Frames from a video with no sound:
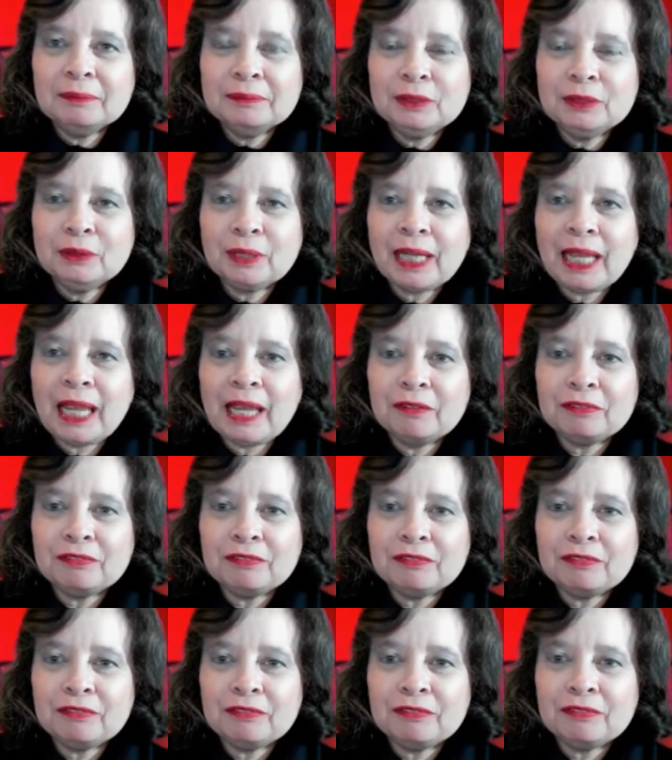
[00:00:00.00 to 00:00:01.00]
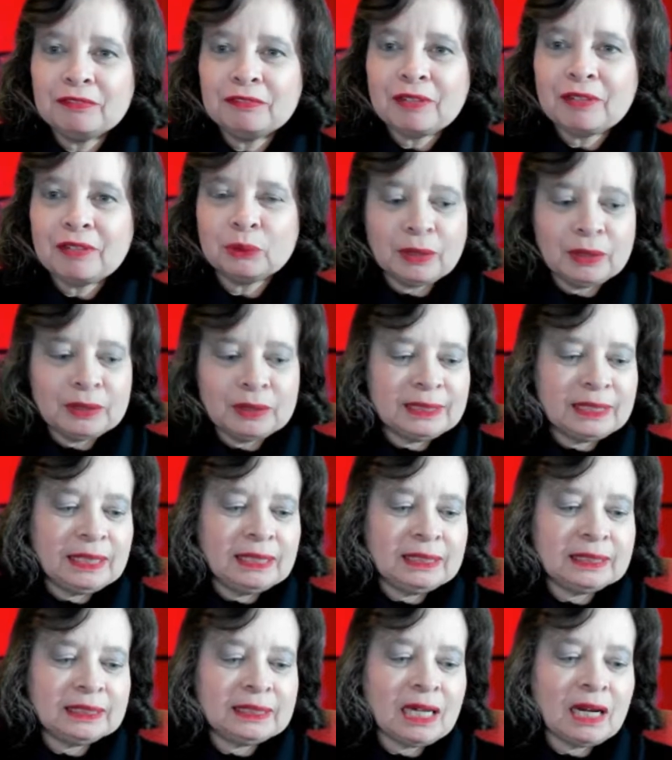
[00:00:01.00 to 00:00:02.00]
you can find all those
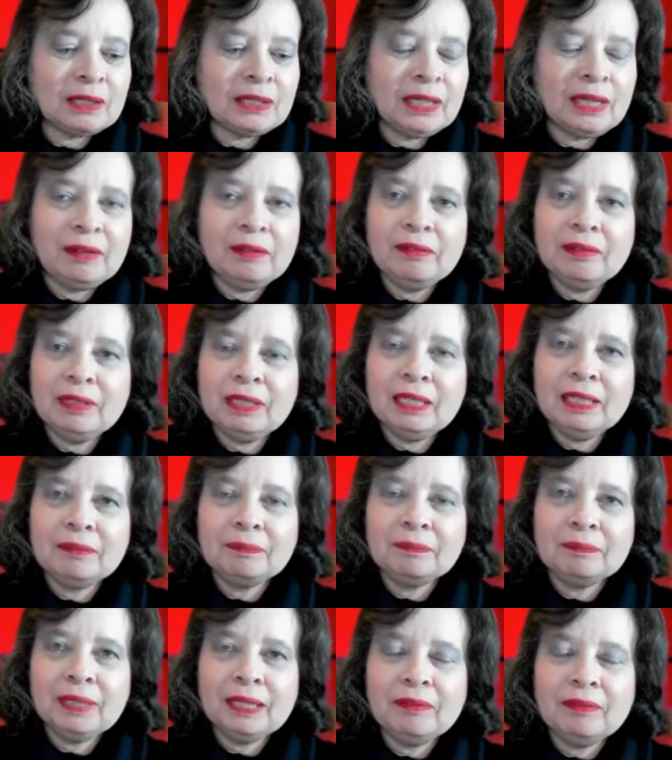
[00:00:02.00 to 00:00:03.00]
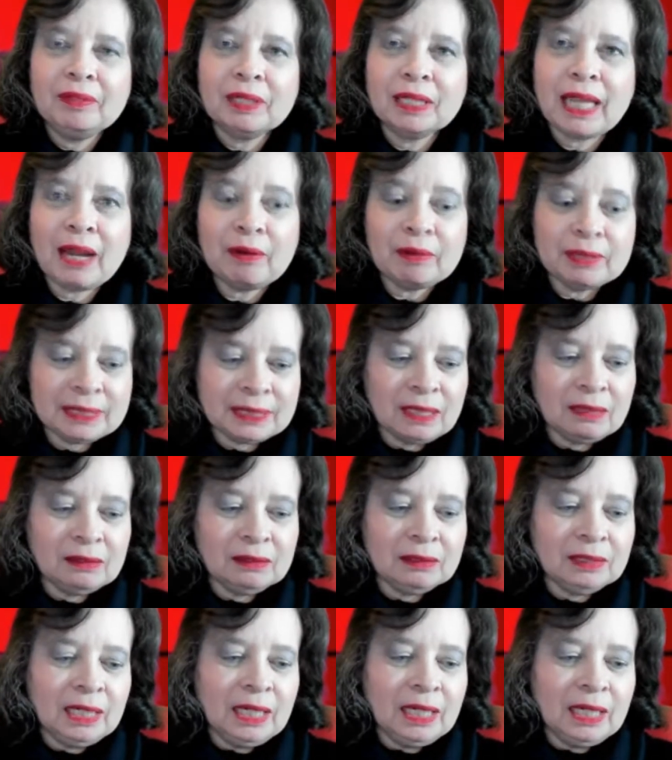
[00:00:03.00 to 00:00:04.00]
things down in the
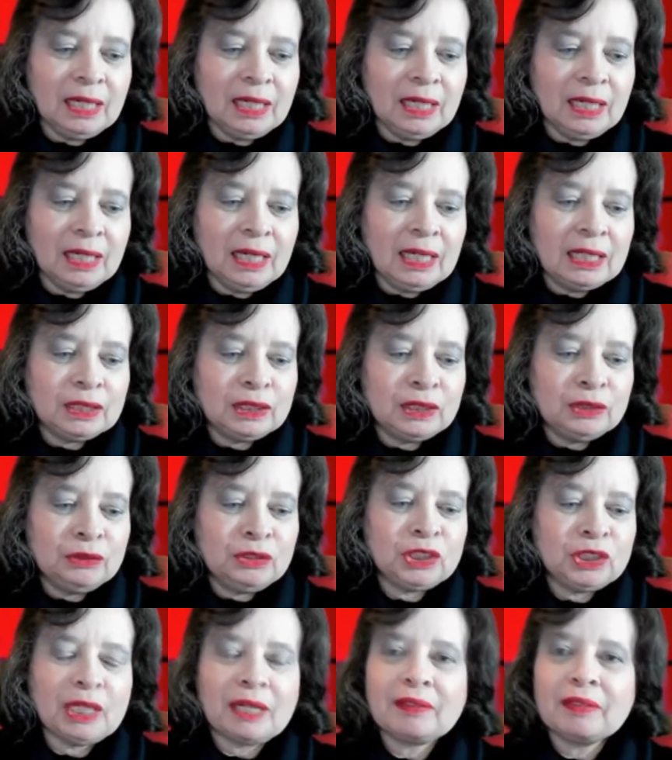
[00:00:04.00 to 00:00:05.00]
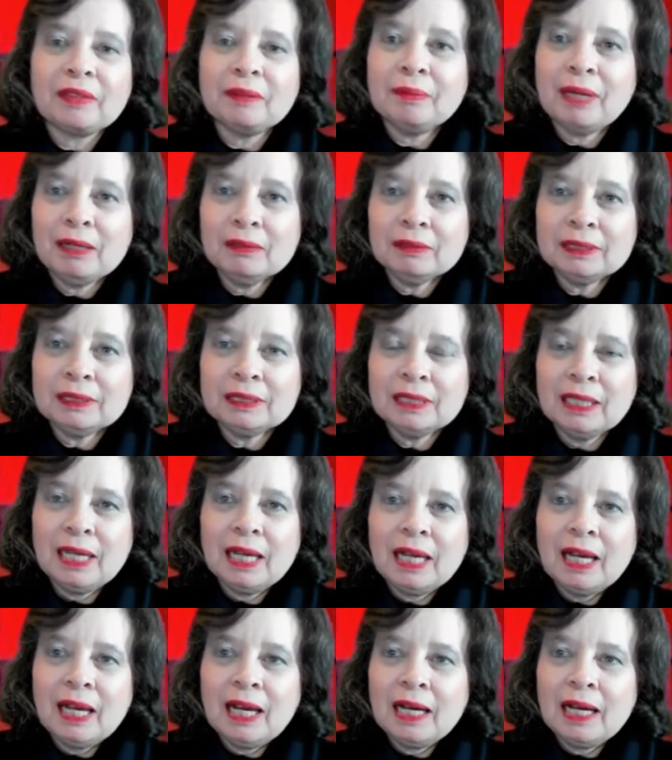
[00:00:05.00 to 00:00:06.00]
carousel. Do check them out.
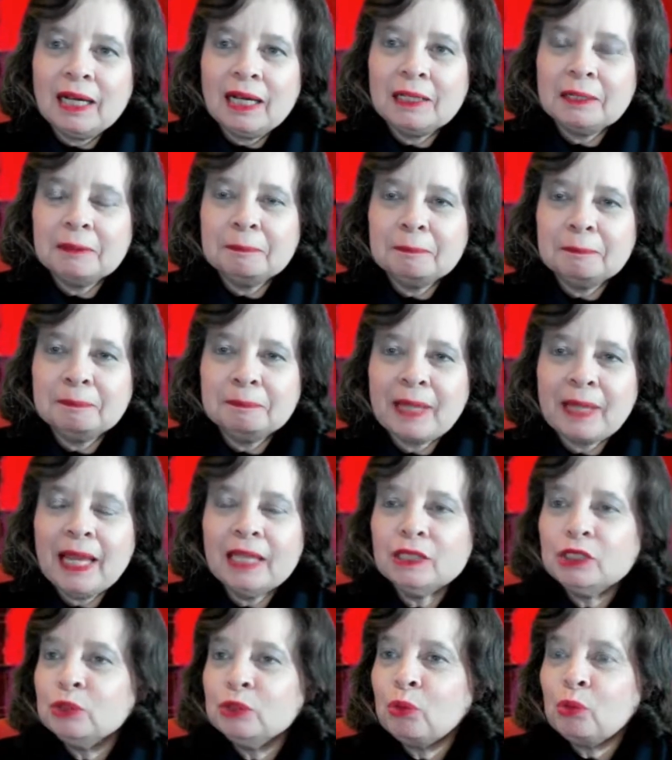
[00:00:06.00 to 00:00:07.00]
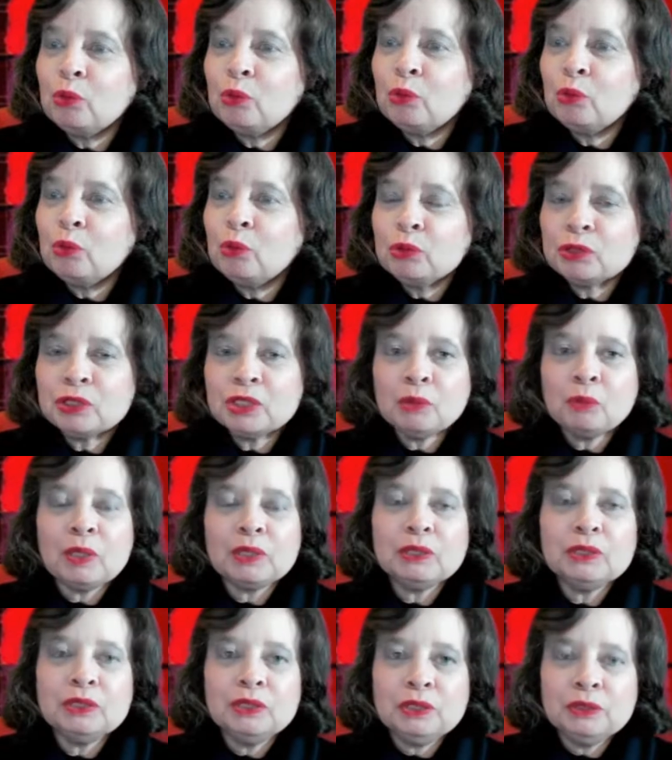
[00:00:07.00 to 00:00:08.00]
And you also want
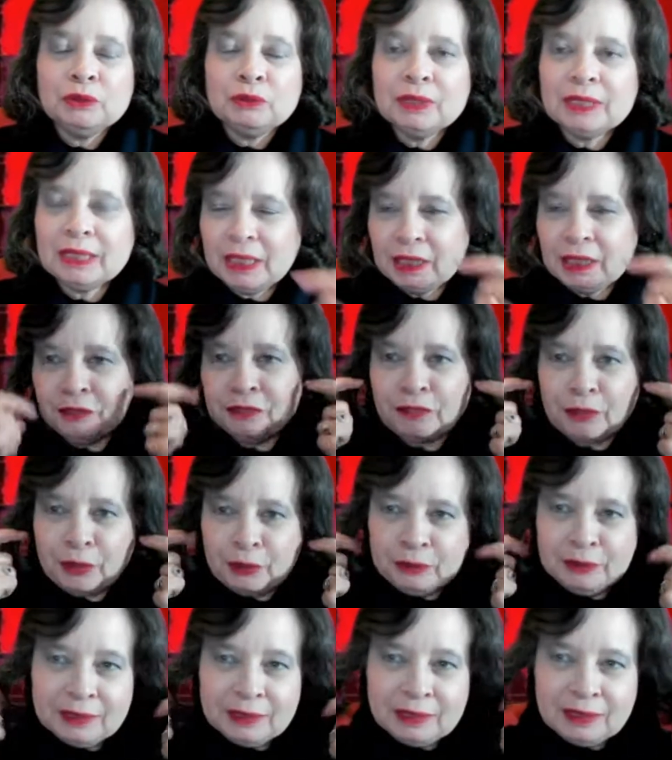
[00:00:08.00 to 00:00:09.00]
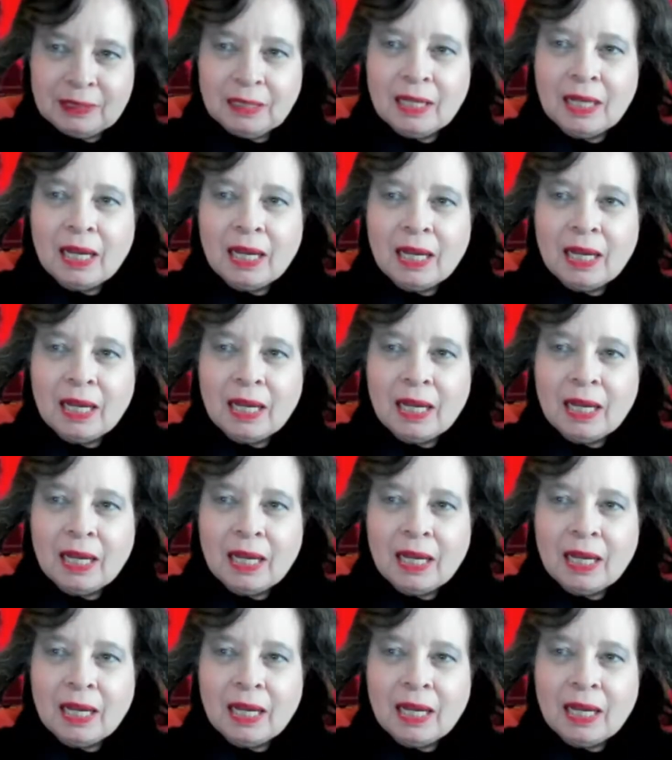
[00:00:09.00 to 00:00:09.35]
to use earphones